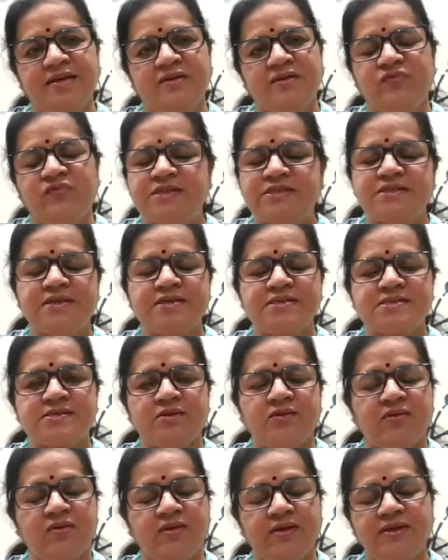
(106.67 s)
which is
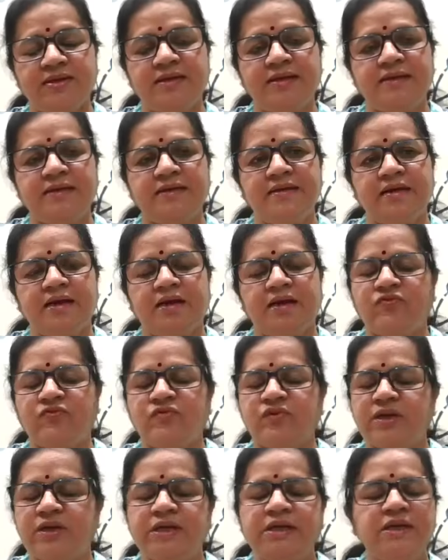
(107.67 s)
really a
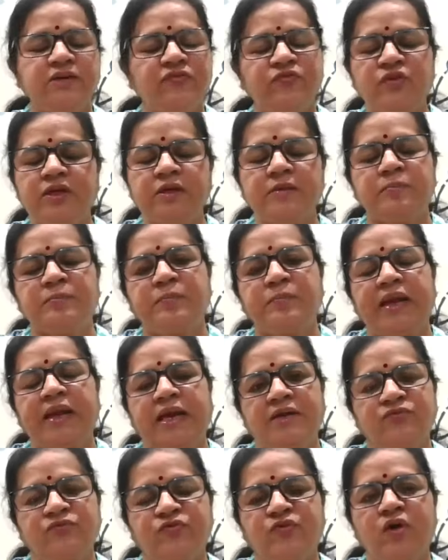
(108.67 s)
wonderful
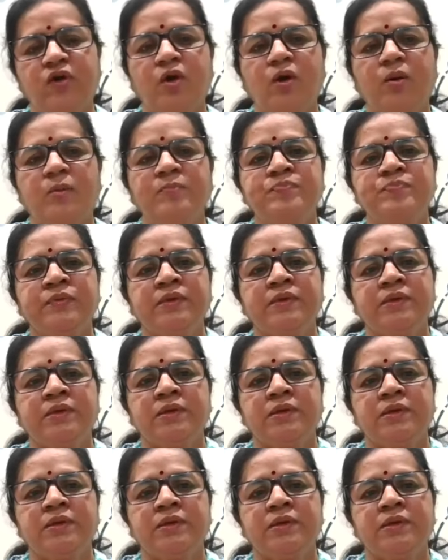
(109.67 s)
platform